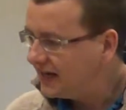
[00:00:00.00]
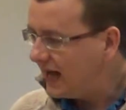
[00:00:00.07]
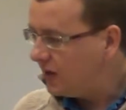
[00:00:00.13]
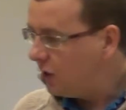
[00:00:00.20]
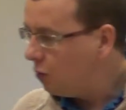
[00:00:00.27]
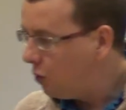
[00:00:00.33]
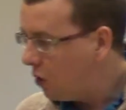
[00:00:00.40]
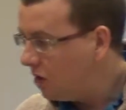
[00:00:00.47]
get
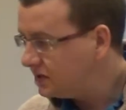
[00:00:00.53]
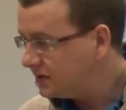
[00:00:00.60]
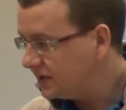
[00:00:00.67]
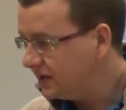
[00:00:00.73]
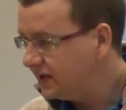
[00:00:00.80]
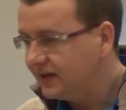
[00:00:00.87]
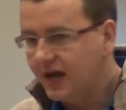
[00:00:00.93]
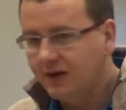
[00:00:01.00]
the water
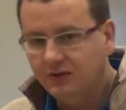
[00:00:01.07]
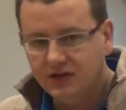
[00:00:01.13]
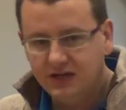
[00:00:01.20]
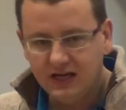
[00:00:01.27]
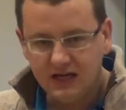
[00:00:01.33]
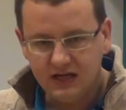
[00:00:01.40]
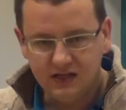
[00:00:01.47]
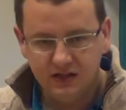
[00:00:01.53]
that they would
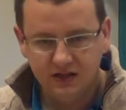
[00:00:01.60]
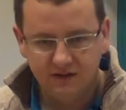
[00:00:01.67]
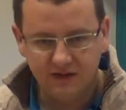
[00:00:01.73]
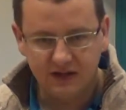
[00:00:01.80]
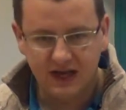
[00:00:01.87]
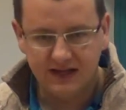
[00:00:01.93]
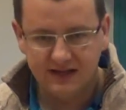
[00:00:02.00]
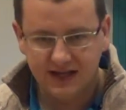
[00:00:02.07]
need for
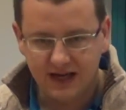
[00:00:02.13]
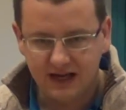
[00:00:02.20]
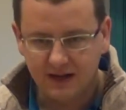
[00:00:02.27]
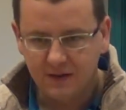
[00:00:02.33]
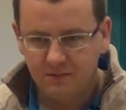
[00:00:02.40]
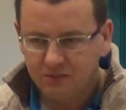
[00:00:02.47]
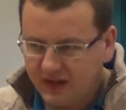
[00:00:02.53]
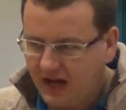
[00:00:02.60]
that day.
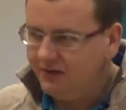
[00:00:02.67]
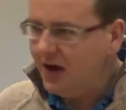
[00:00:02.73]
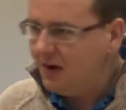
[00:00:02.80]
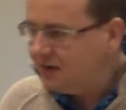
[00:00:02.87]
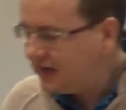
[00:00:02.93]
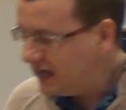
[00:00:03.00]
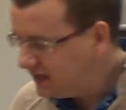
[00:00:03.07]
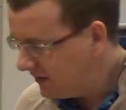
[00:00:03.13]
Now
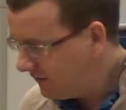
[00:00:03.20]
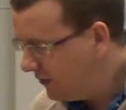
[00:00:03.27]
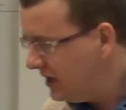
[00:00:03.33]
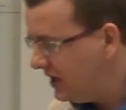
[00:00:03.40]
nowadays, if we